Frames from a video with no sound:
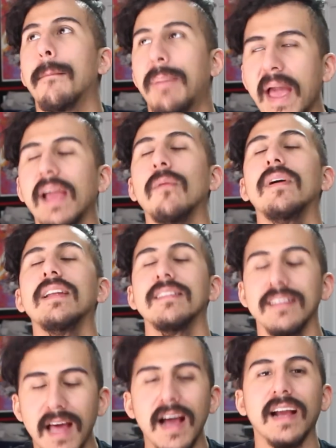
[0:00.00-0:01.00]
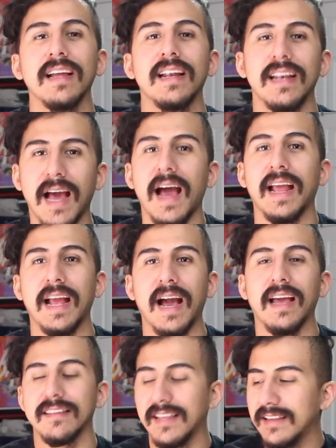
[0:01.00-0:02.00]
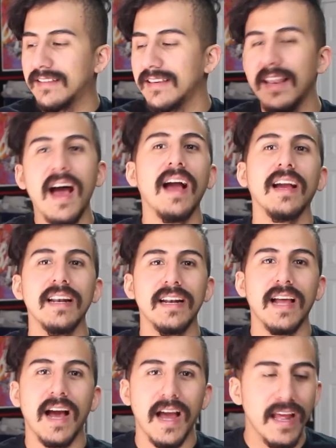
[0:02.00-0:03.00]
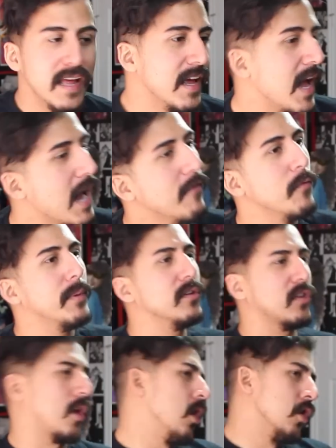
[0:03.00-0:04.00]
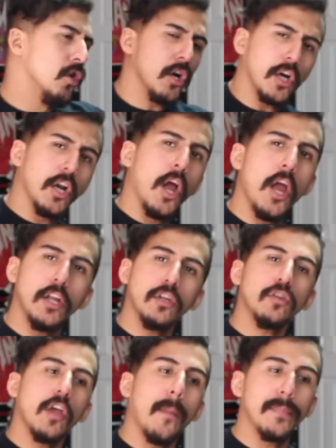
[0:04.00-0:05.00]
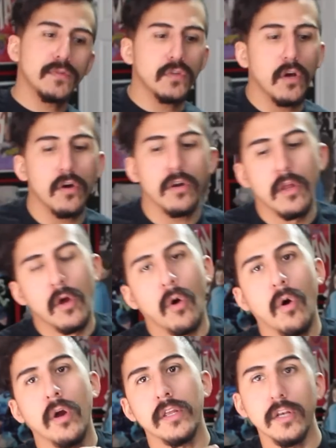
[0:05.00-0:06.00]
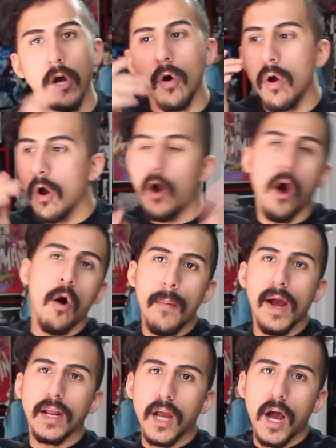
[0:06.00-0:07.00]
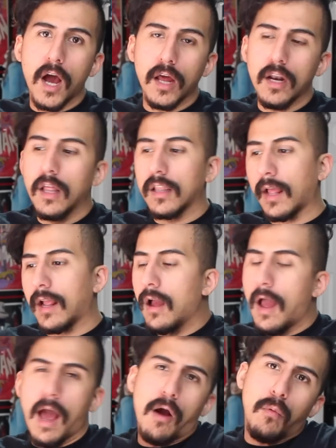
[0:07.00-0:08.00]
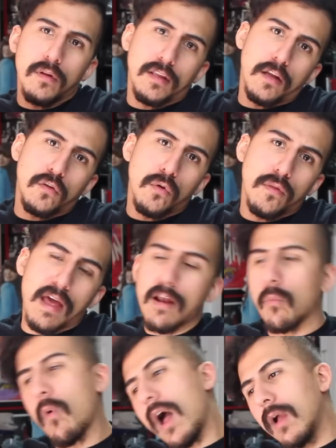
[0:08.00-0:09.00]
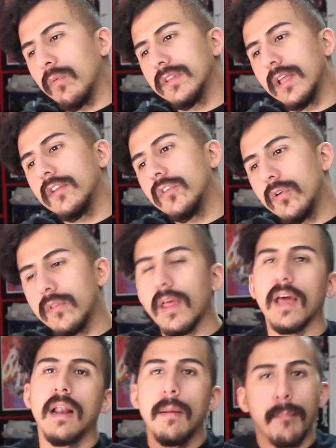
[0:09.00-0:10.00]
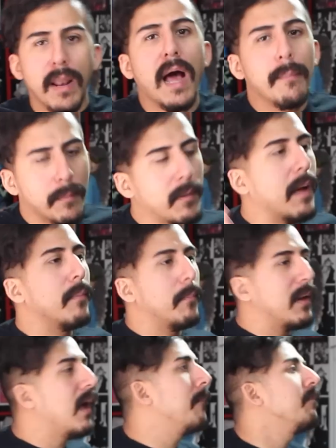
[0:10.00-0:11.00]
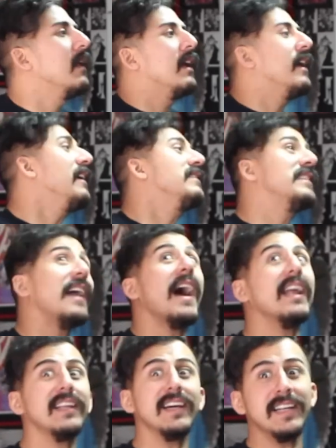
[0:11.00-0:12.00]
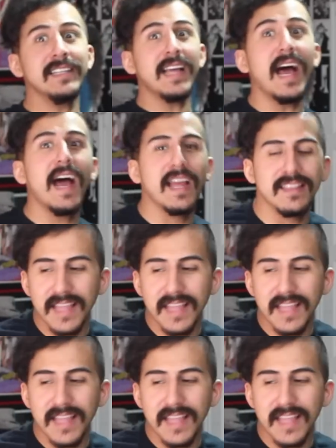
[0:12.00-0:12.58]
Penguin is not gonna die, guys. He's not gonna die. Everybody's like, you're gonna hate this episode. Or, you know, oh my god, like, how would they do that? Why would they do that? Blah, blah, blah, blah, blah. He's not gonna die.